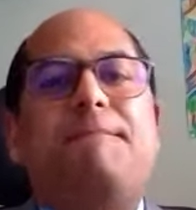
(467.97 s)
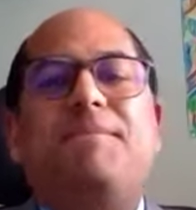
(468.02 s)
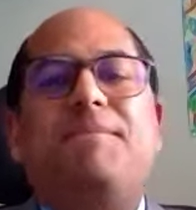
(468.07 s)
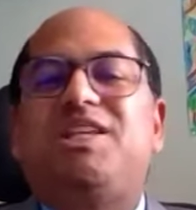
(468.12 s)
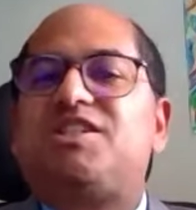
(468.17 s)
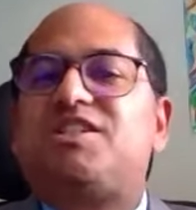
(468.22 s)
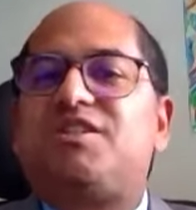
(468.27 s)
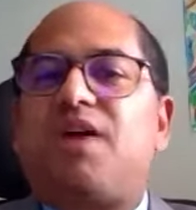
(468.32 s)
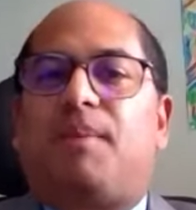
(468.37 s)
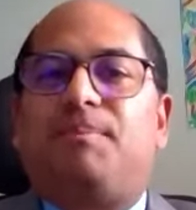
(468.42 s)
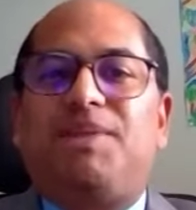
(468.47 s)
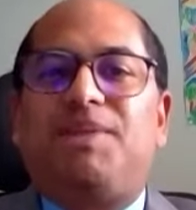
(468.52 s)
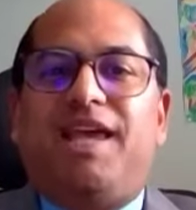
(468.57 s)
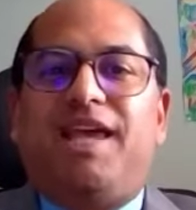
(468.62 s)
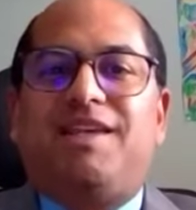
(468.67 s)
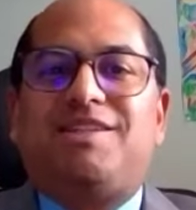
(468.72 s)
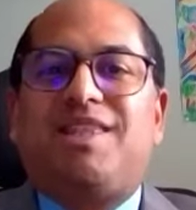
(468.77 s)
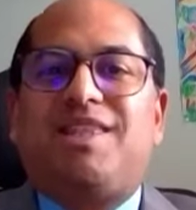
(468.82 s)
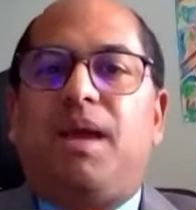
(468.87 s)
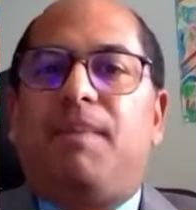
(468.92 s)
Some
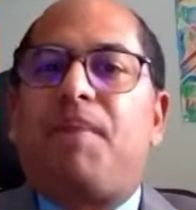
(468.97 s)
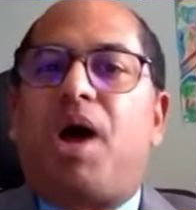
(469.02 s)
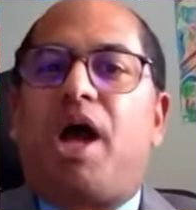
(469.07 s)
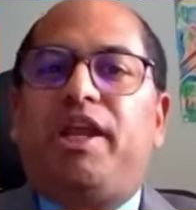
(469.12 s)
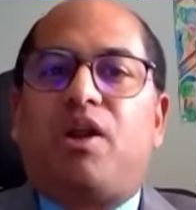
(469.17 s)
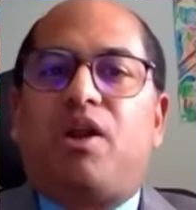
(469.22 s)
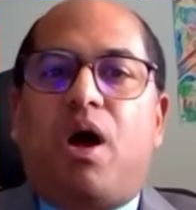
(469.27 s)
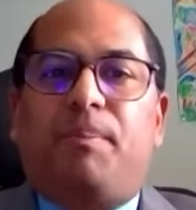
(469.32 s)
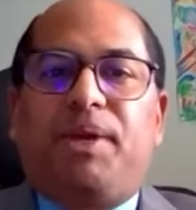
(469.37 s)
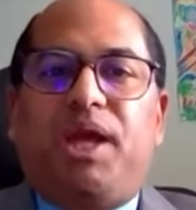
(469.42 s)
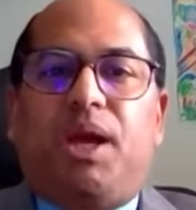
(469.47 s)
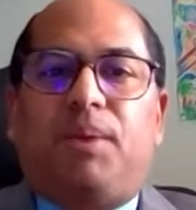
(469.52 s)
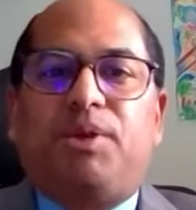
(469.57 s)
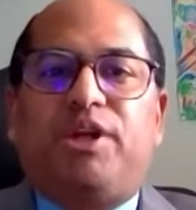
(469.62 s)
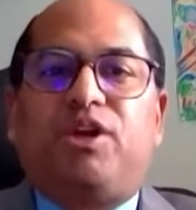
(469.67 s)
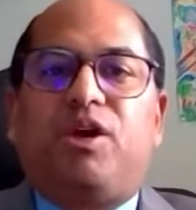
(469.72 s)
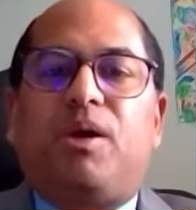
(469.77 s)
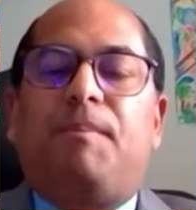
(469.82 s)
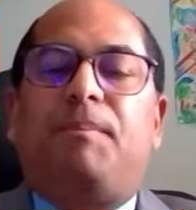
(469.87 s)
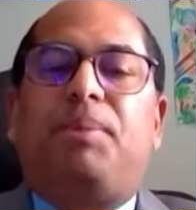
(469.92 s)
days they might not be able to
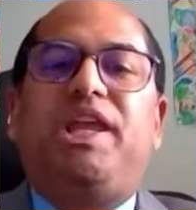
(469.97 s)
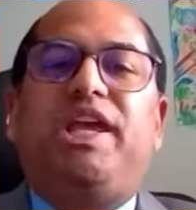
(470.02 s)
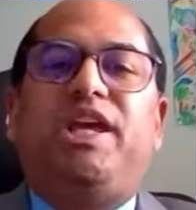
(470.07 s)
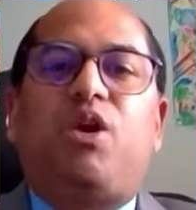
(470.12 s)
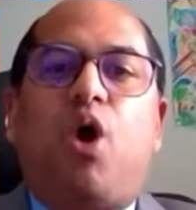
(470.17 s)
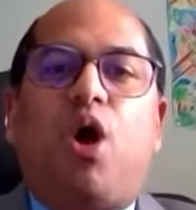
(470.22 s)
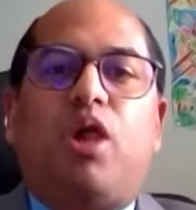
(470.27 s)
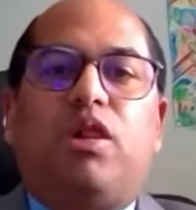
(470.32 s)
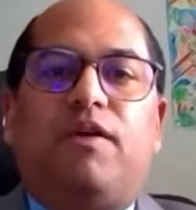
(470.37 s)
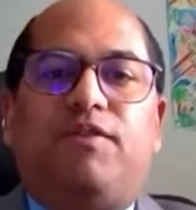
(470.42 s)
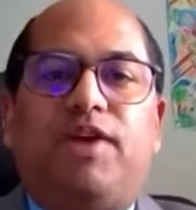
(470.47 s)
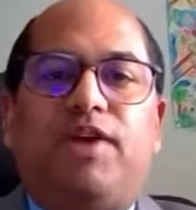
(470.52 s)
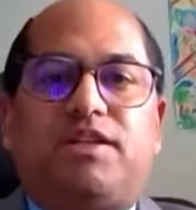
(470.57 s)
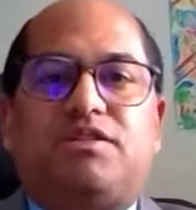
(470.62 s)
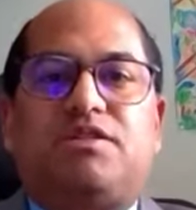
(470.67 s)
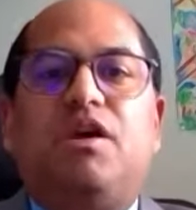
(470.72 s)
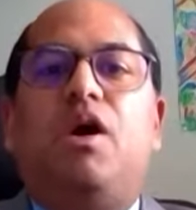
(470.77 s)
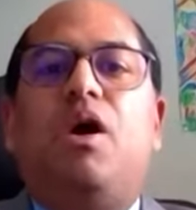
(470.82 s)
complete all of it,